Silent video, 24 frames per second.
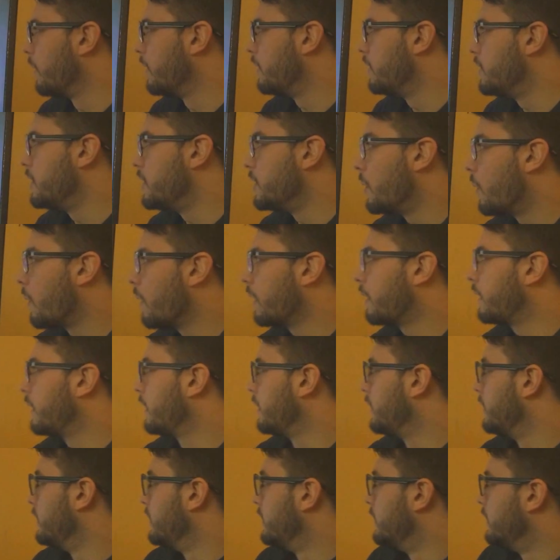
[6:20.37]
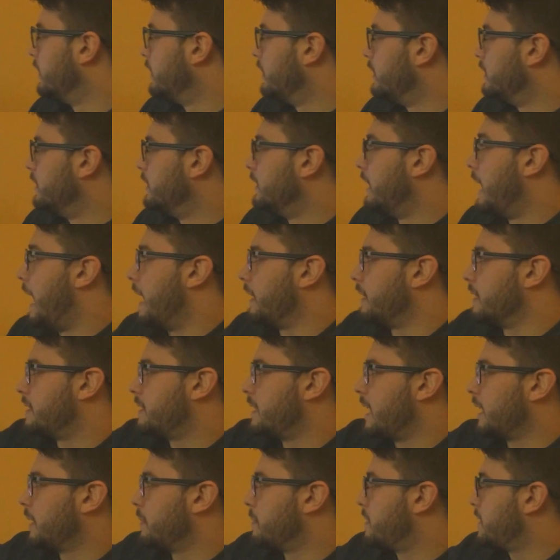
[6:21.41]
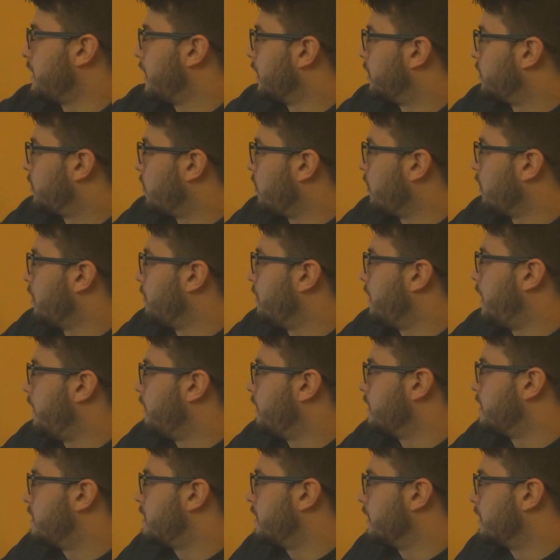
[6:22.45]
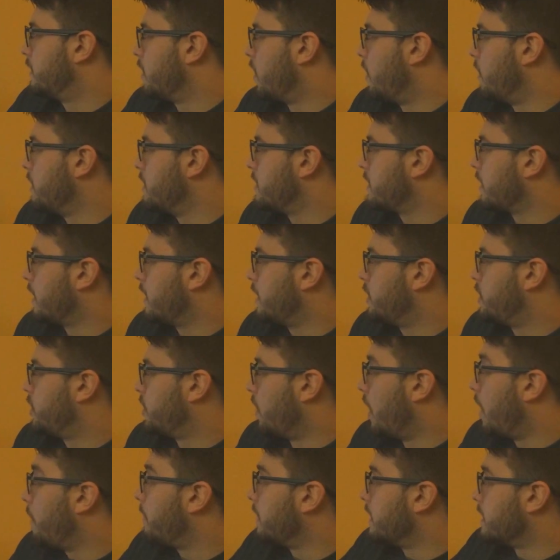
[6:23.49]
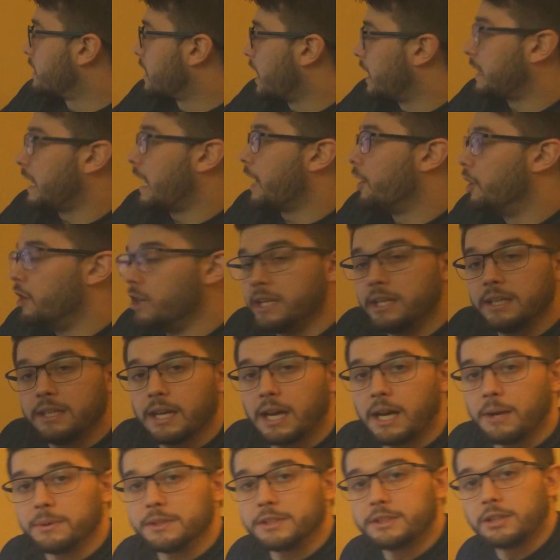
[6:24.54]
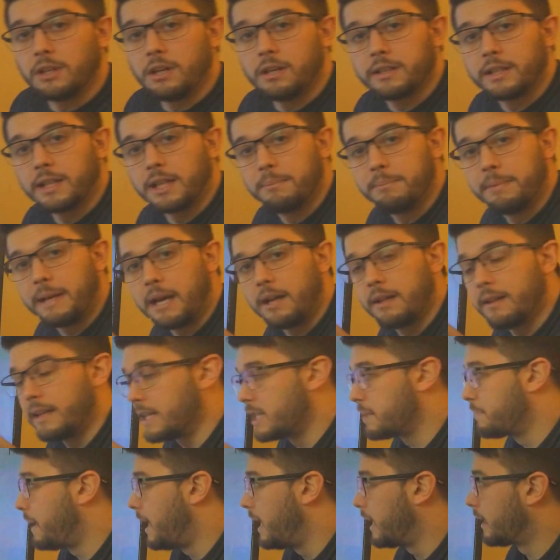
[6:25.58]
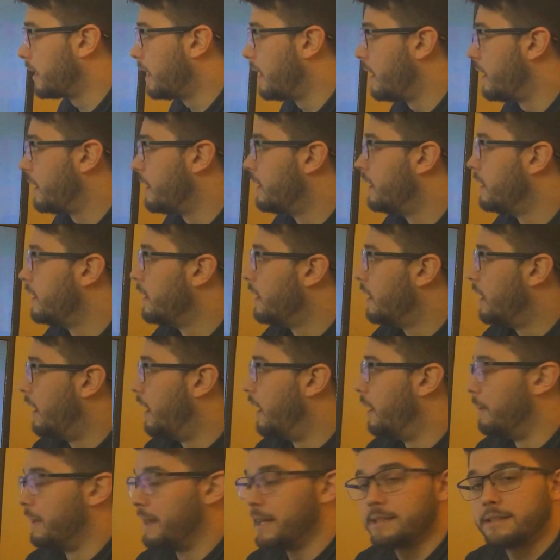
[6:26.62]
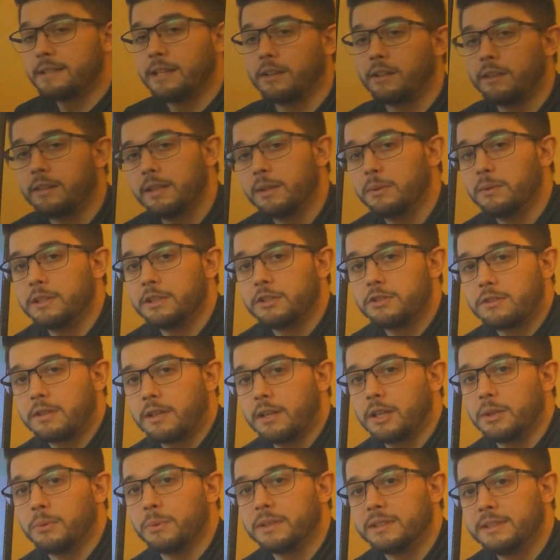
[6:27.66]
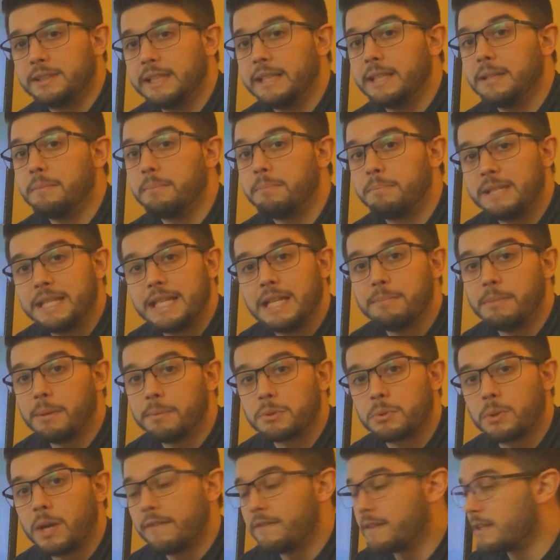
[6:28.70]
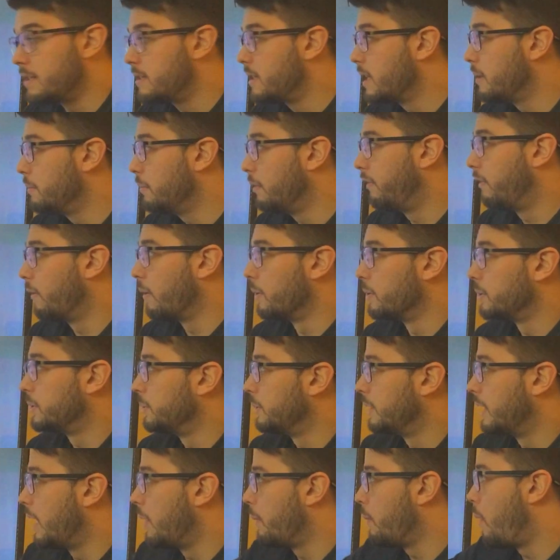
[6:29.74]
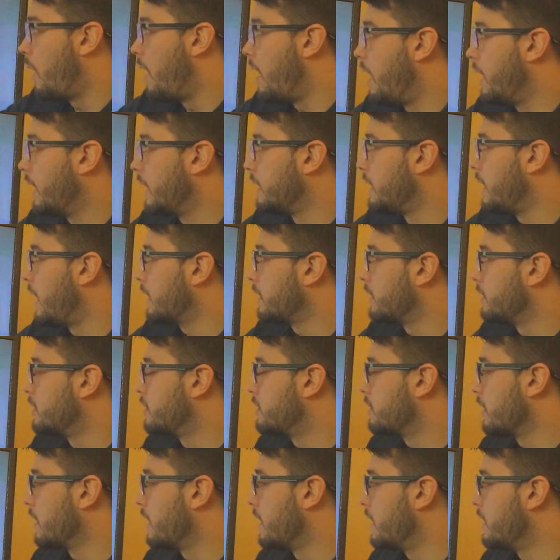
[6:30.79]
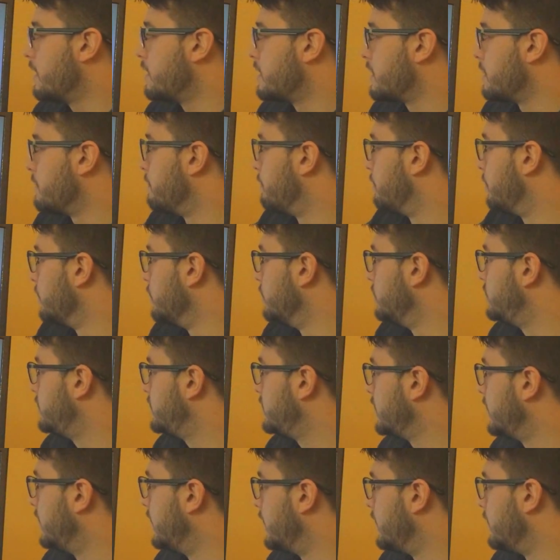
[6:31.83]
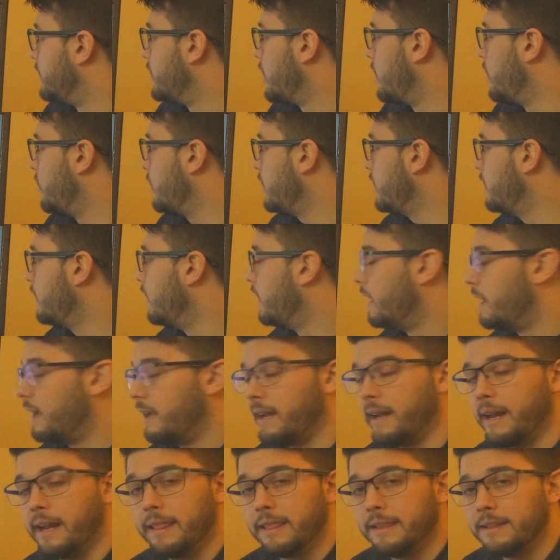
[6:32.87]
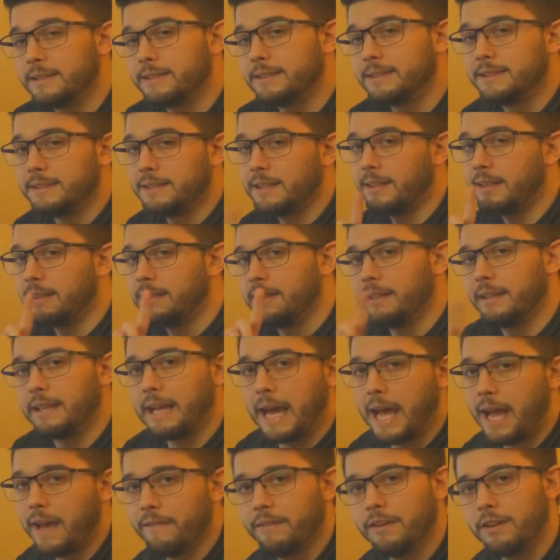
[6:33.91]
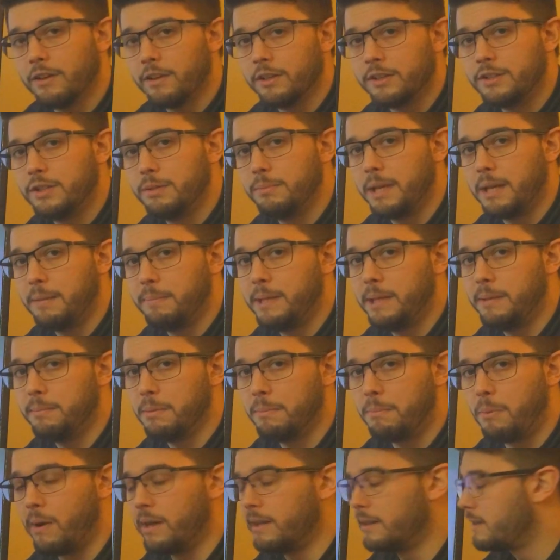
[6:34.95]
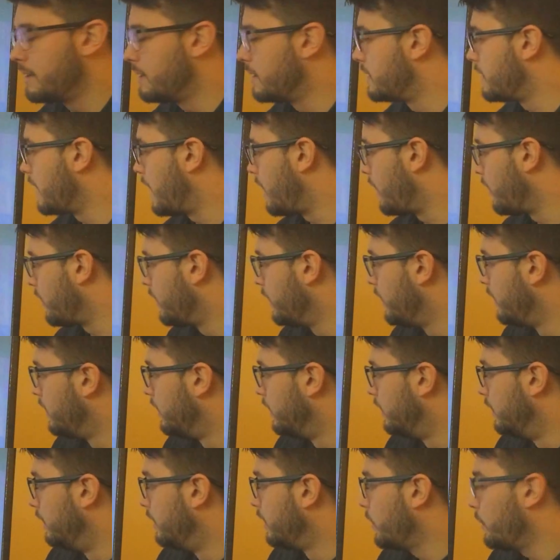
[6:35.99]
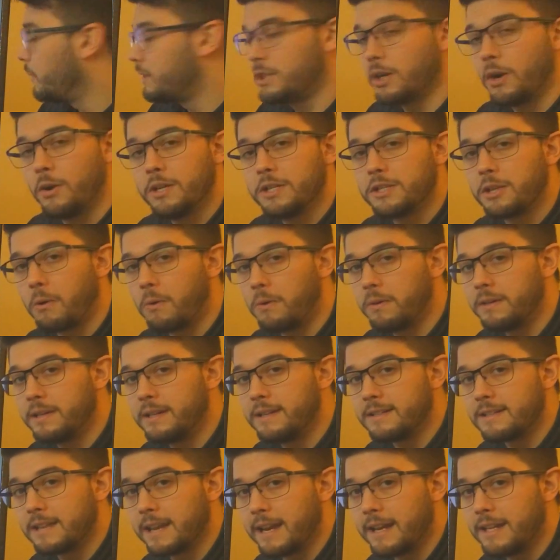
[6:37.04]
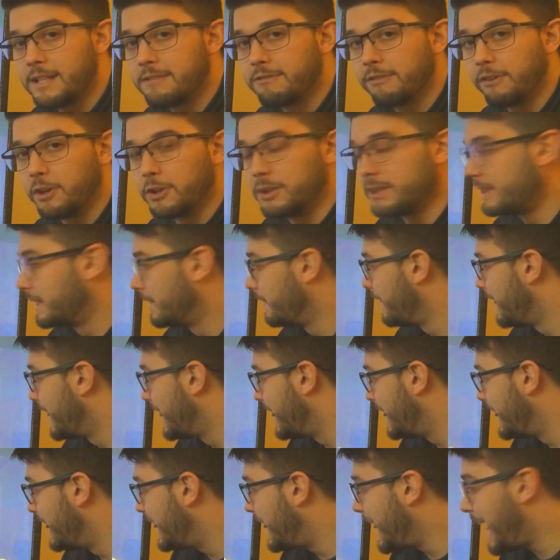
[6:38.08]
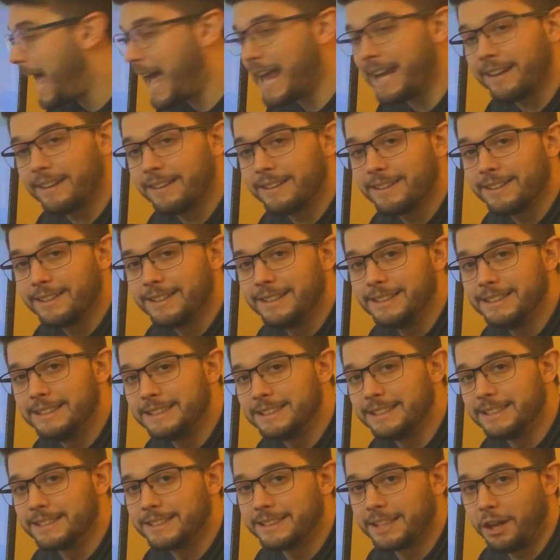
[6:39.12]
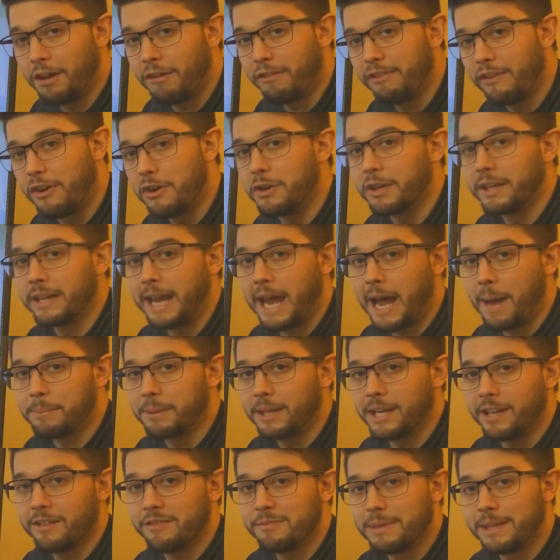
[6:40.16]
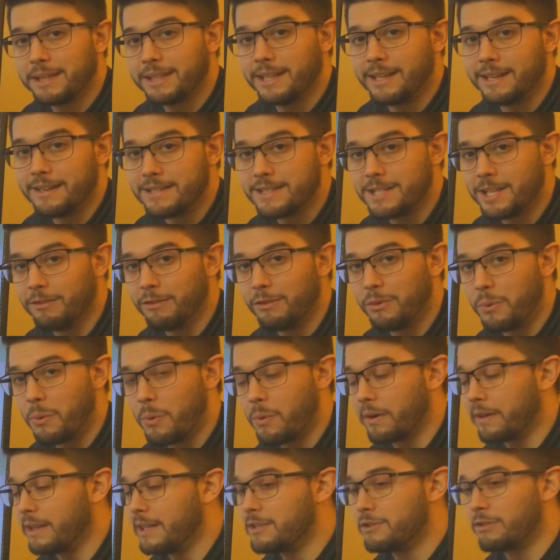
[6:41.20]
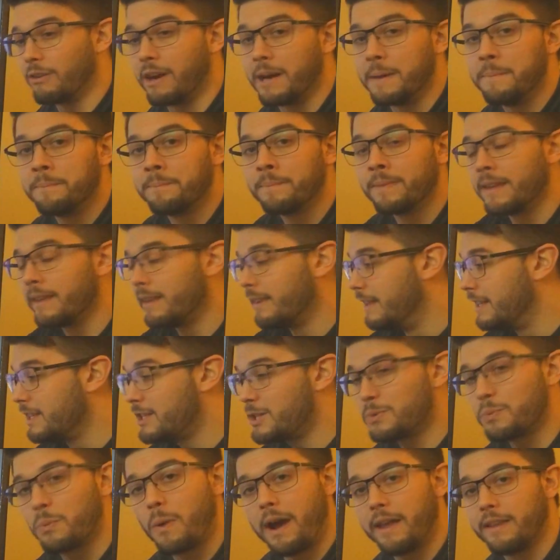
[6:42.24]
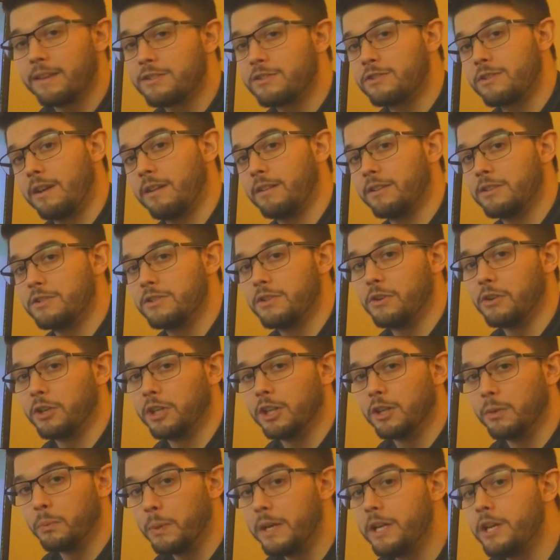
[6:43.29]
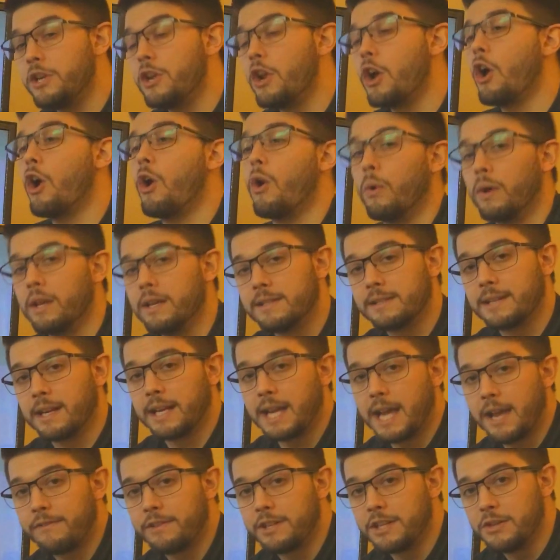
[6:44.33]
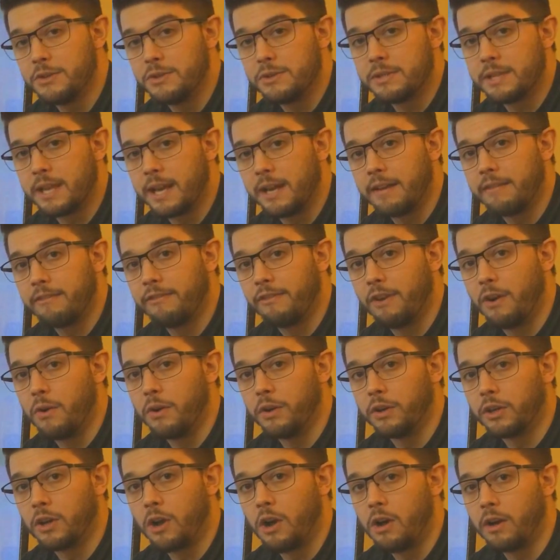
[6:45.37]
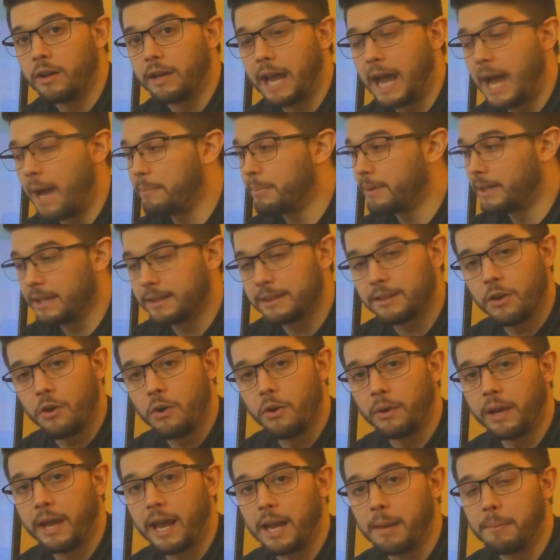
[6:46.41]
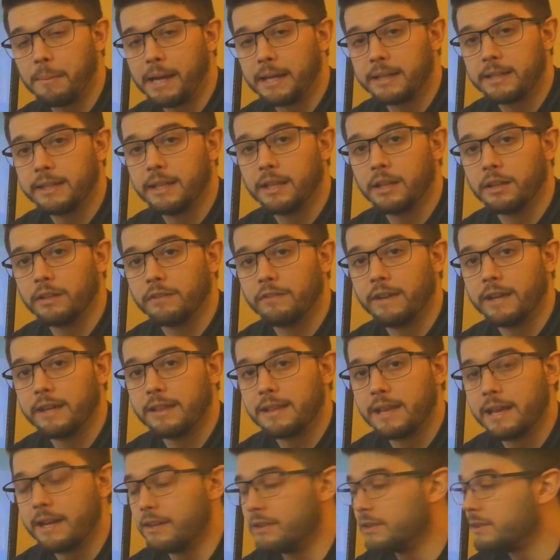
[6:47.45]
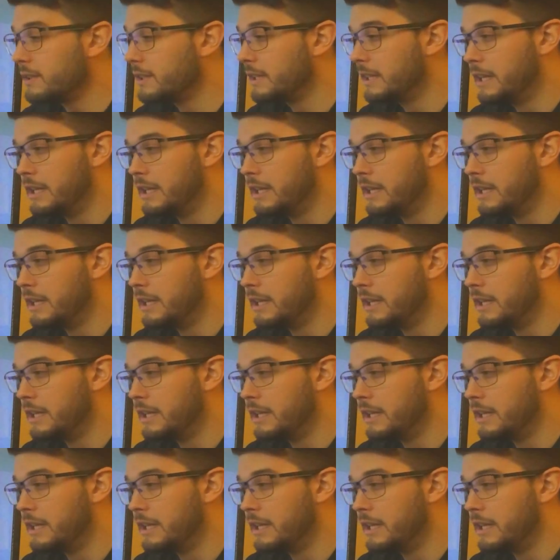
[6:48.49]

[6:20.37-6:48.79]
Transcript: We're in New York. At the Sanctum Sanctorum, obviously, Tony's going to show up, and he's got that hoodie I was talking about. That's back on. And that's the other thing with this trailer. We're seeing team-ups we haven't seen before. So we got Wong and Doctor Strange and Bruce and Tony. And this is the thing. I haven't heard too many people point this out. Look what Tony's holding in his hands, folks. That is the cell phone Cap gave him at the end of Civil War. That's right. This is why this trailer's so good. We know he's going to have to use that phone to call Cap, get the whole gang back together to fight Thanos.